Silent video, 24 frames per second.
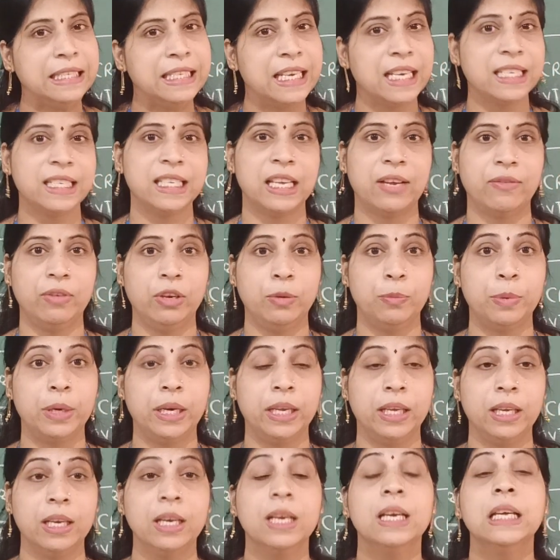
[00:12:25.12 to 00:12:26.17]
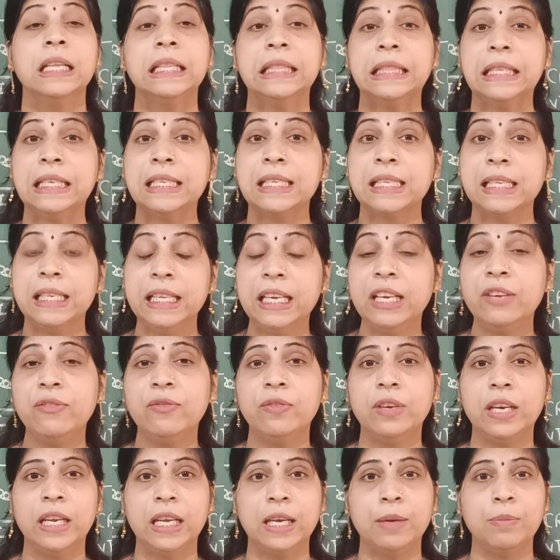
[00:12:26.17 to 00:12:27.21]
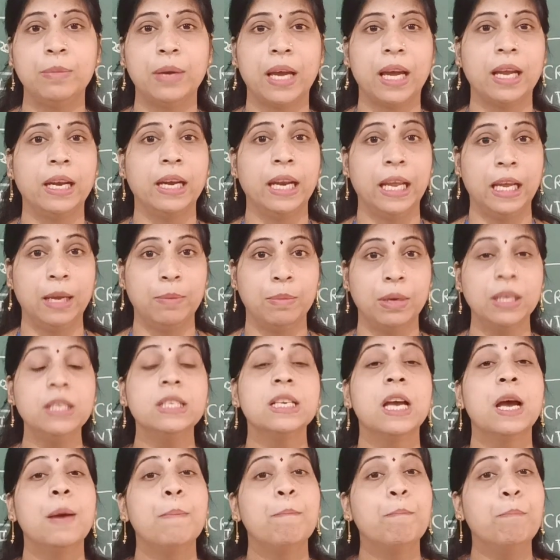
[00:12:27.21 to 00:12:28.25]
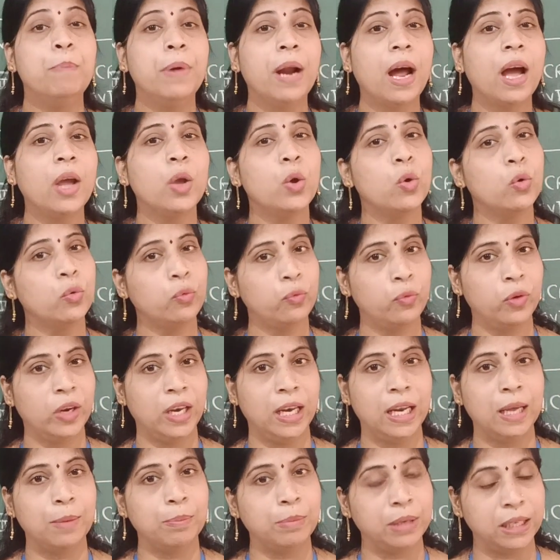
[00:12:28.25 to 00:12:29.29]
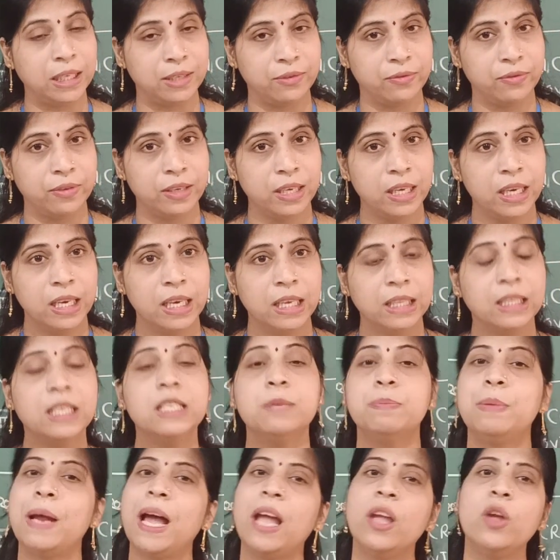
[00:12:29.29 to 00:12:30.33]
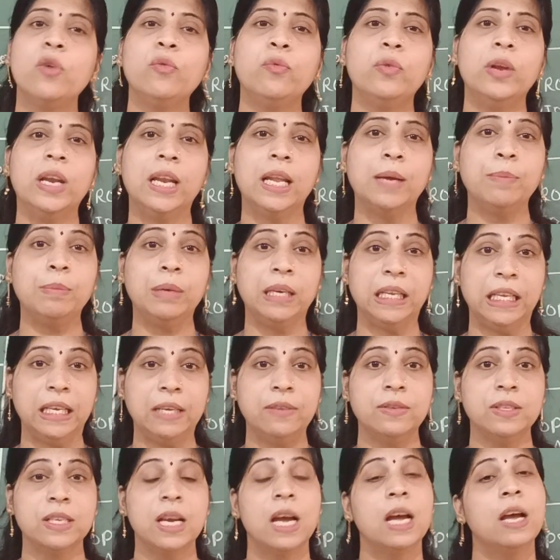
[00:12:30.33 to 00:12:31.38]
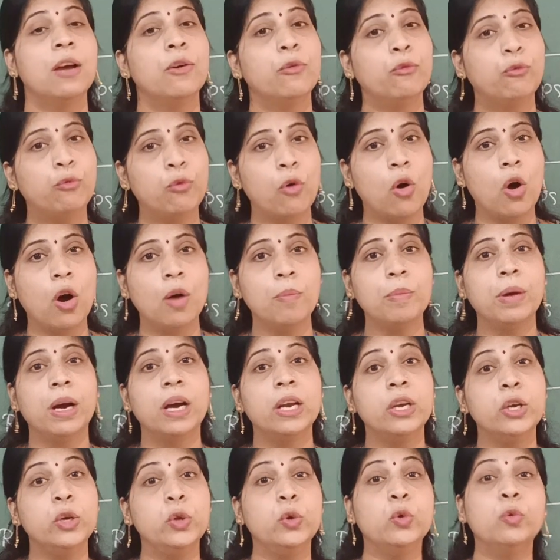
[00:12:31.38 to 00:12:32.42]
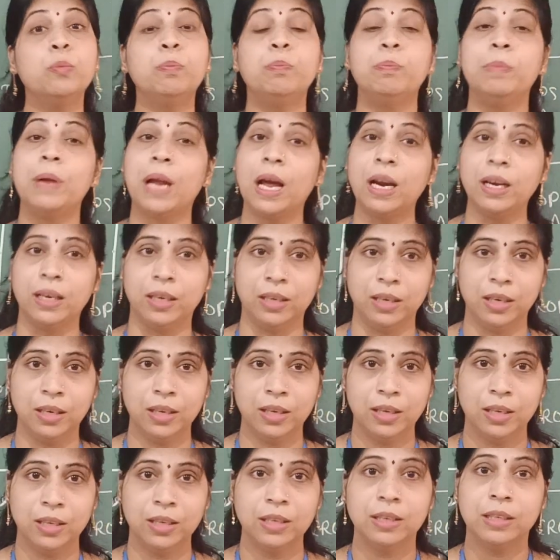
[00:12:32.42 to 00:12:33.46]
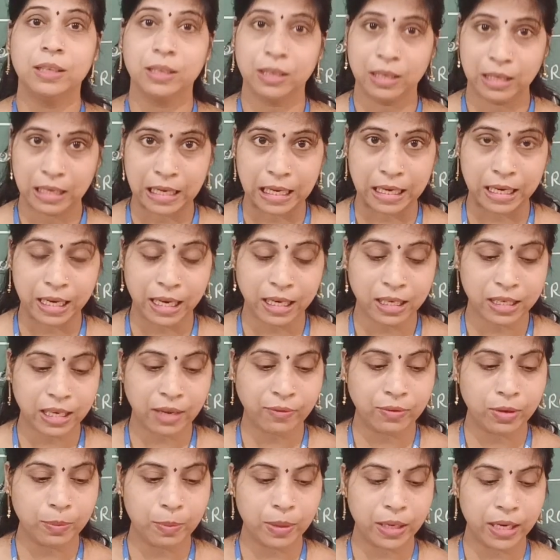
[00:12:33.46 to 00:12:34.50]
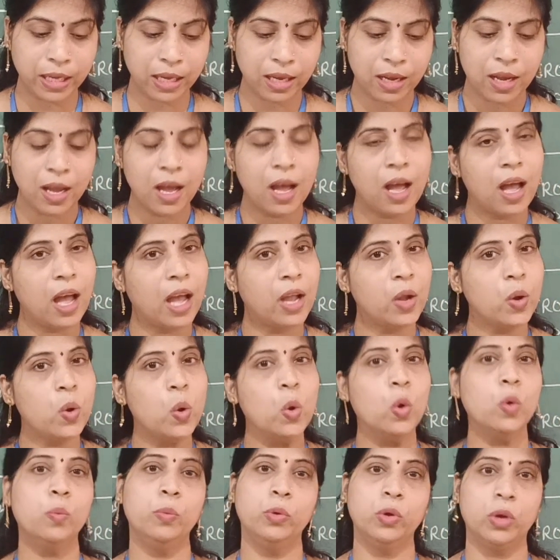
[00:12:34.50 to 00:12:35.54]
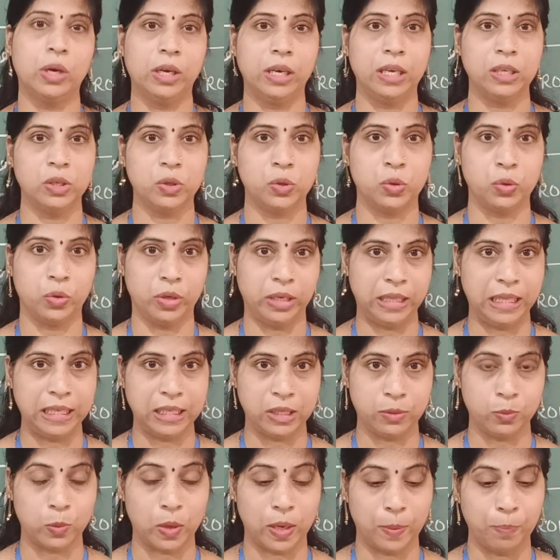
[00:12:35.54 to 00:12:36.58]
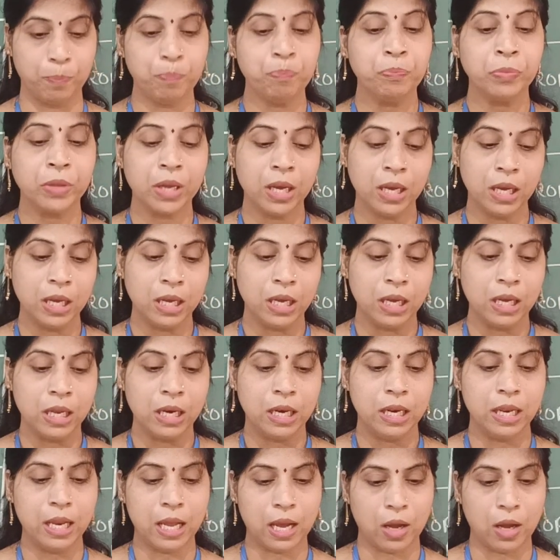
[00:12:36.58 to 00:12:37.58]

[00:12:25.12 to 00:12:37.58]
Yes, everybody. This leaf name is bryophyllum leaf. This bryophyllum leaves form a new plant. Correct, everybody? I hope you understood this one.